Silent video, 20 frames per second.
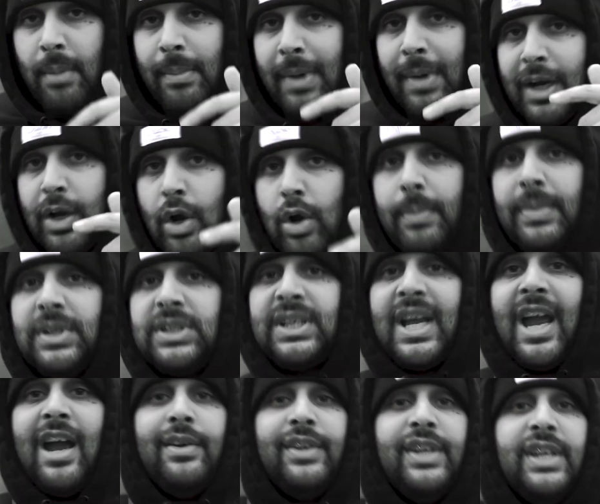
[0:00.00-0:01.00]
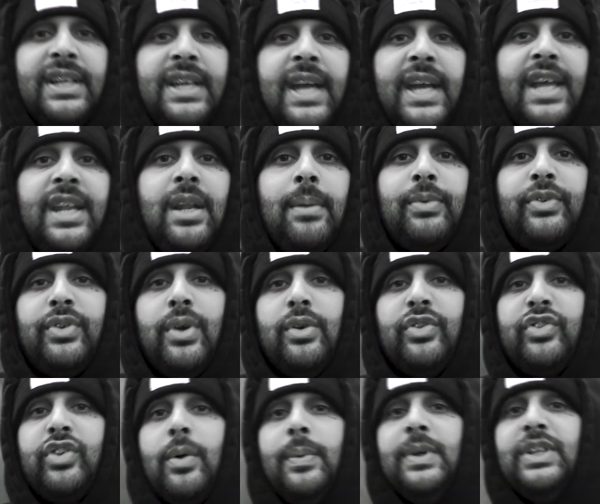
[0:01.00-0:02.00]
My girl miscarried again, I'm so
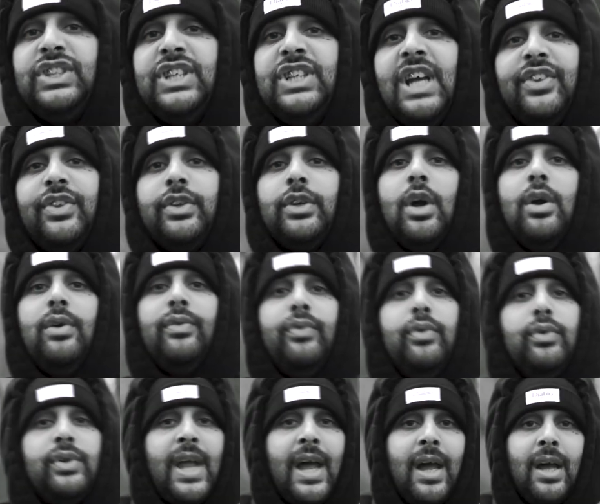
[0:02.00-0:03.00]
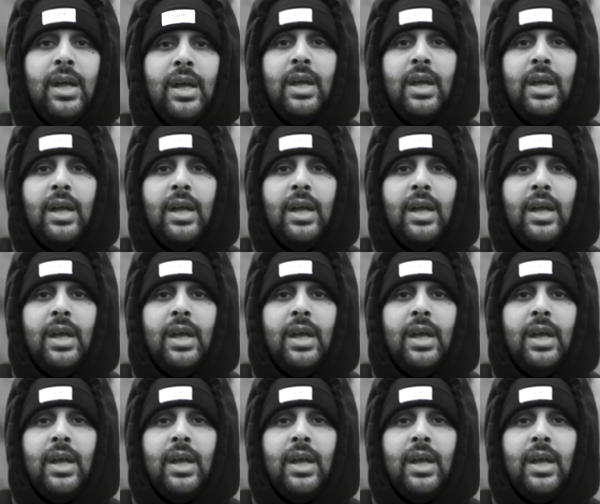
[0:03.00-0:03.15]
sorry she had to go through that.